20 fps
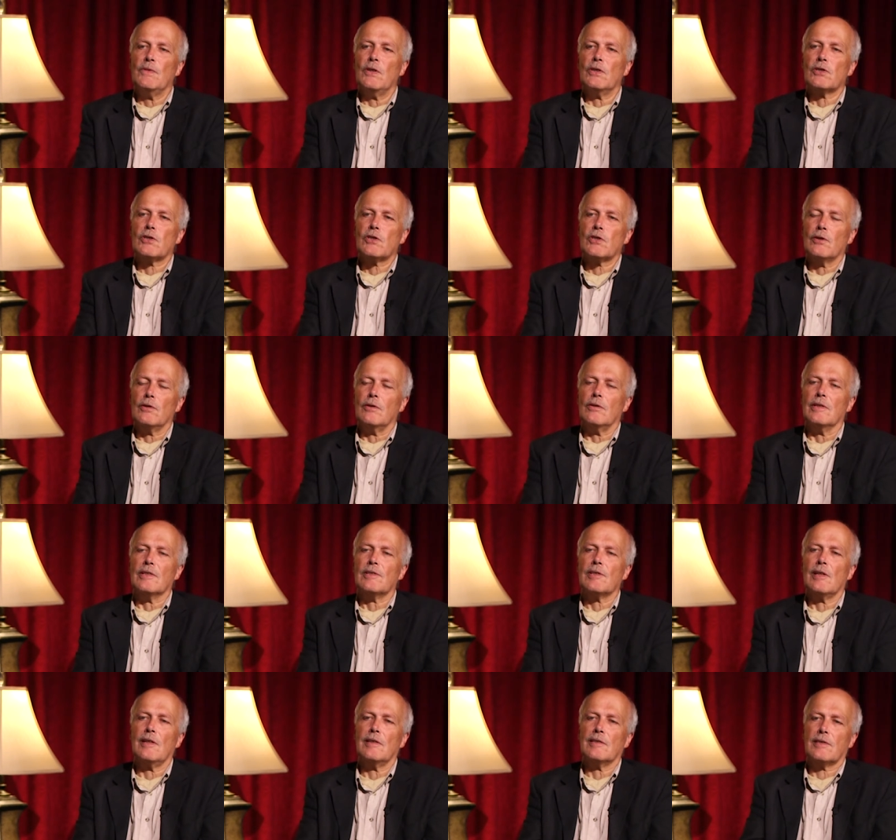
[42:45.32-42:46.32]
not sure,
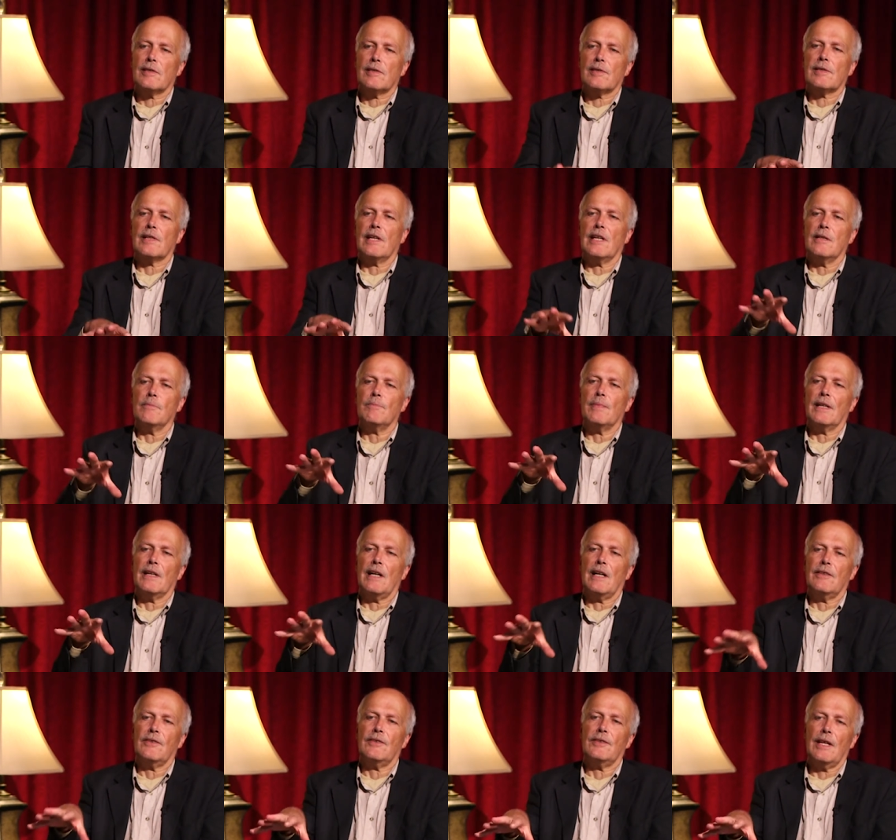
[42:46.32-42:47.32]
it's hard to say, but
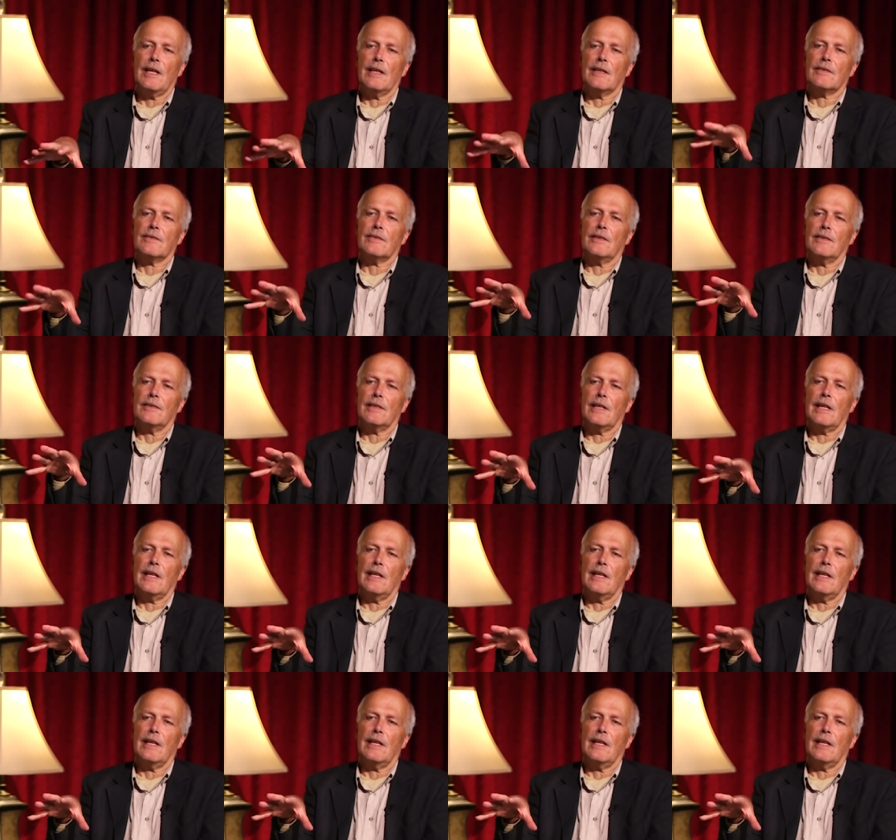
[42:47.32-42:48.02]
I think that